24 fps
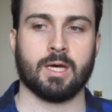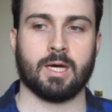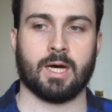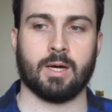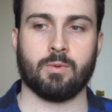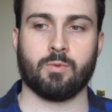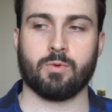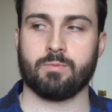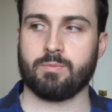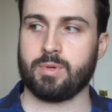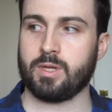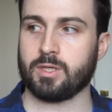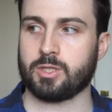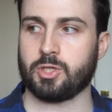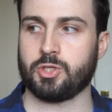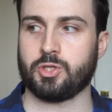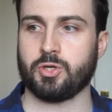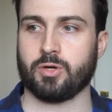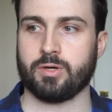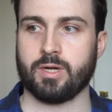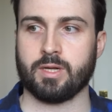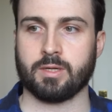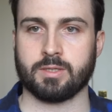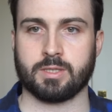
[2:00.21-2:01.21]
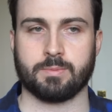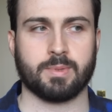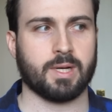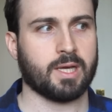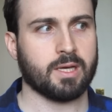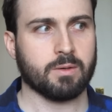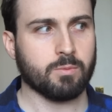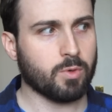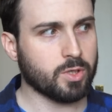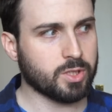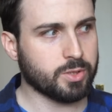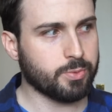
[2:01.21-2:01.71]
I wouldn't be able to join in. I'd be
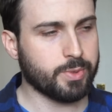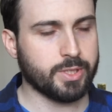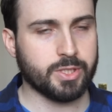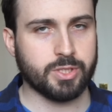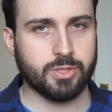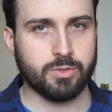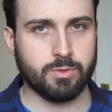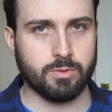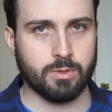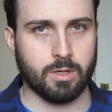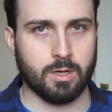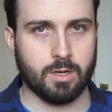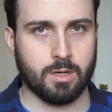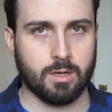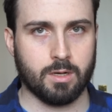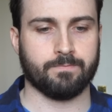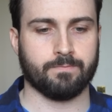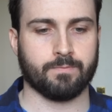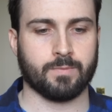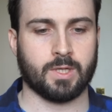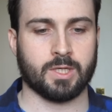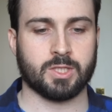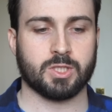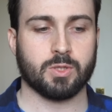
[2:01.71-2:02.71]
like, what do we do? And